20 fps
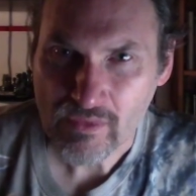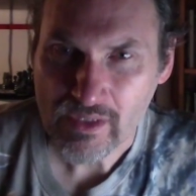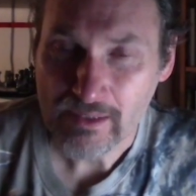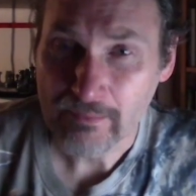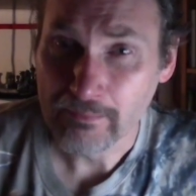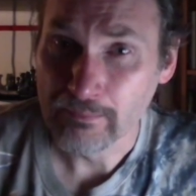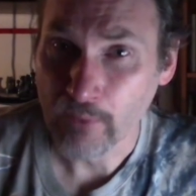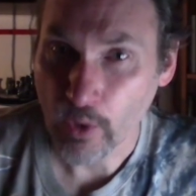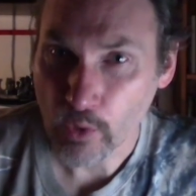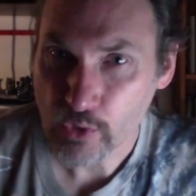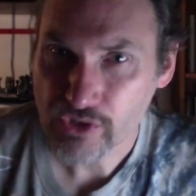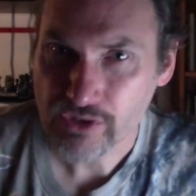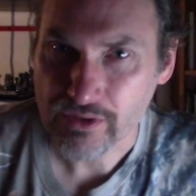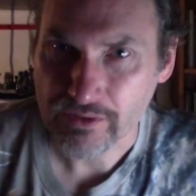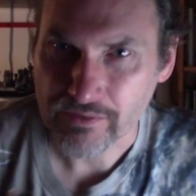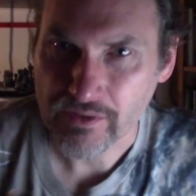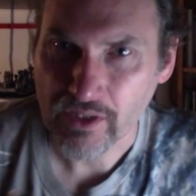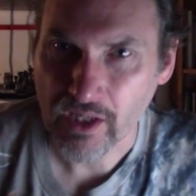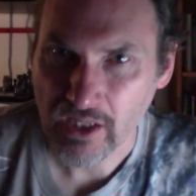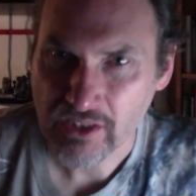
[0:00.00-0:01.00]
most
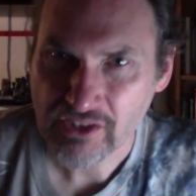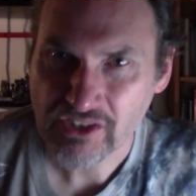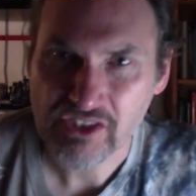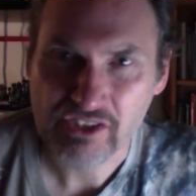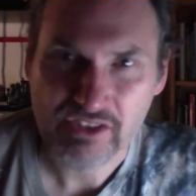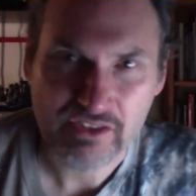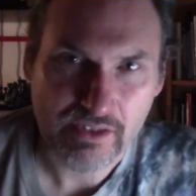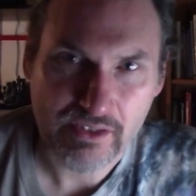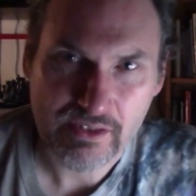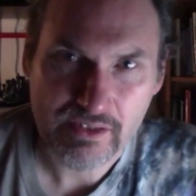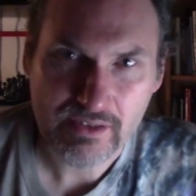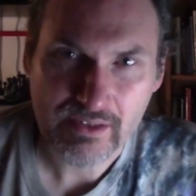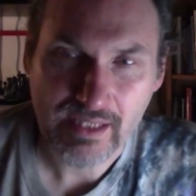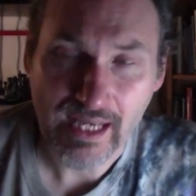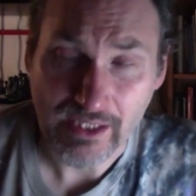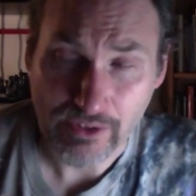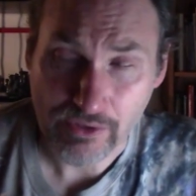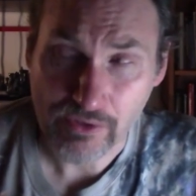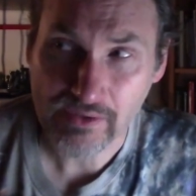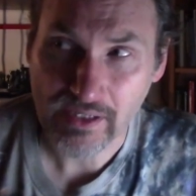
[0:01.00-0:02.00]
of consciousness. I
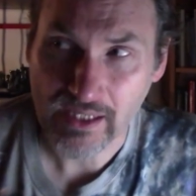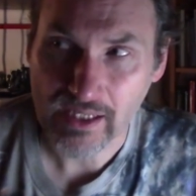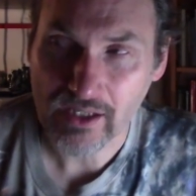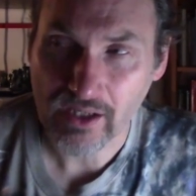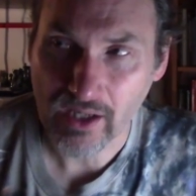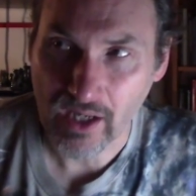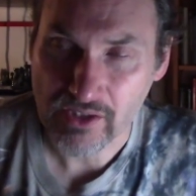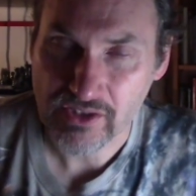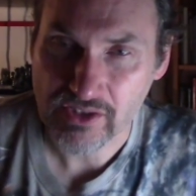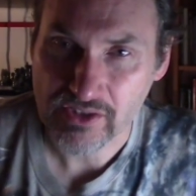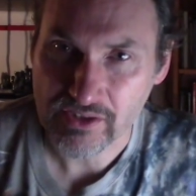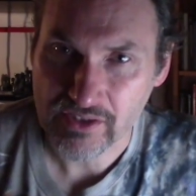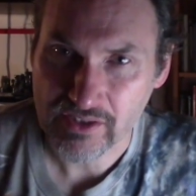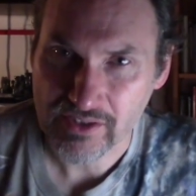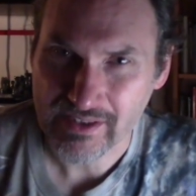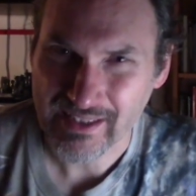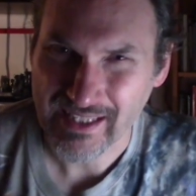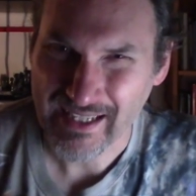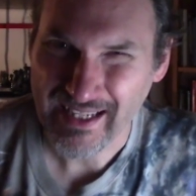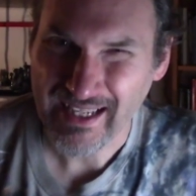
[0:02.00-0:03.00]
do think
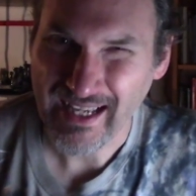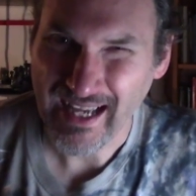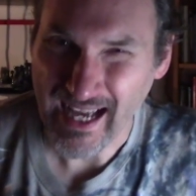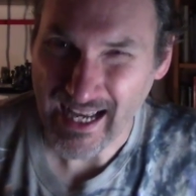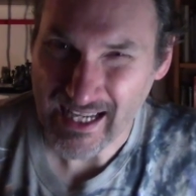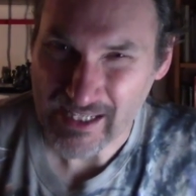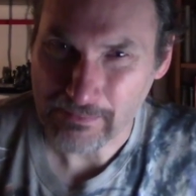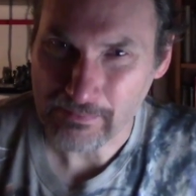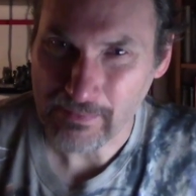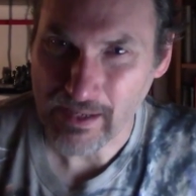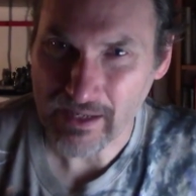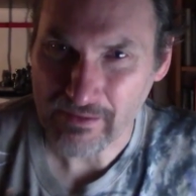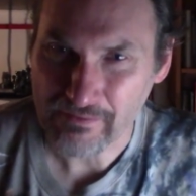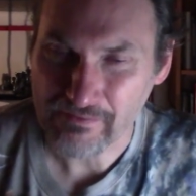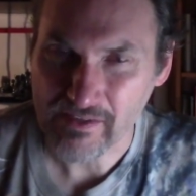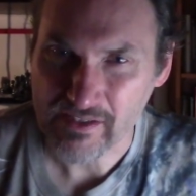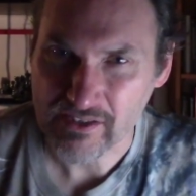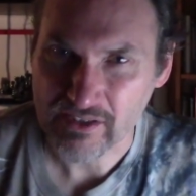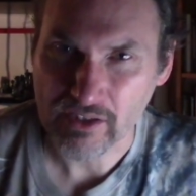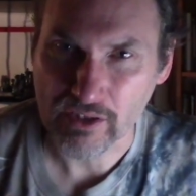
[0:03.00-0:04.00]
consciousness has
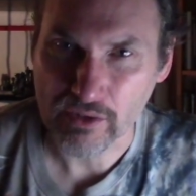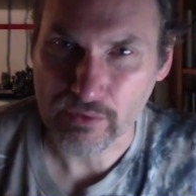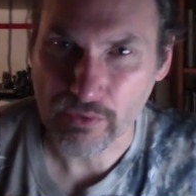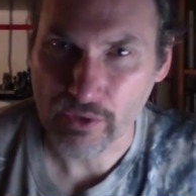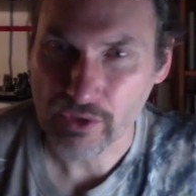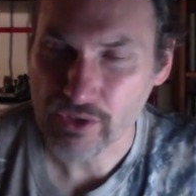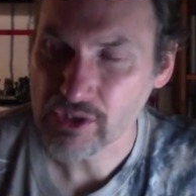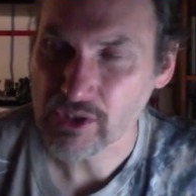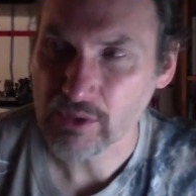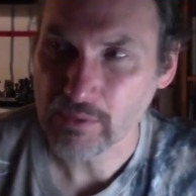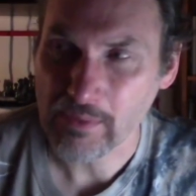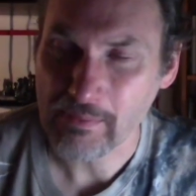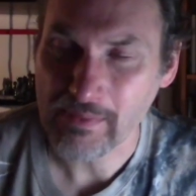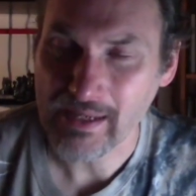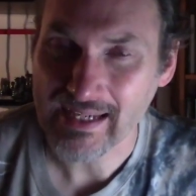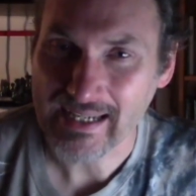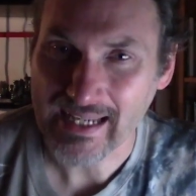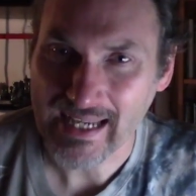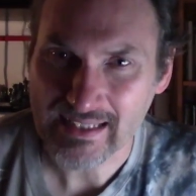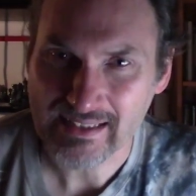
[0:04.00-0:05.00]
metaphysical roots, and we
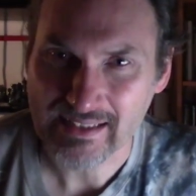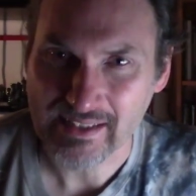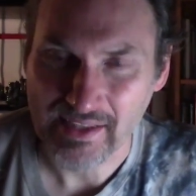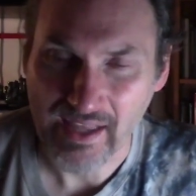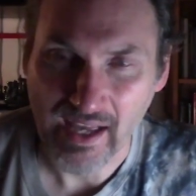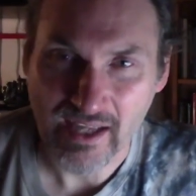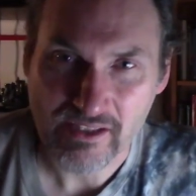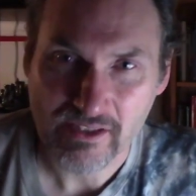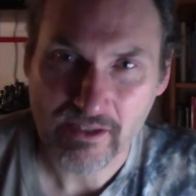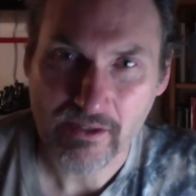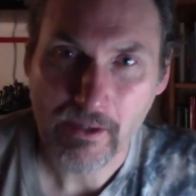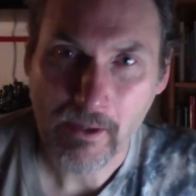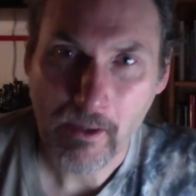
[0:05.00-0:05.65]
may get to that.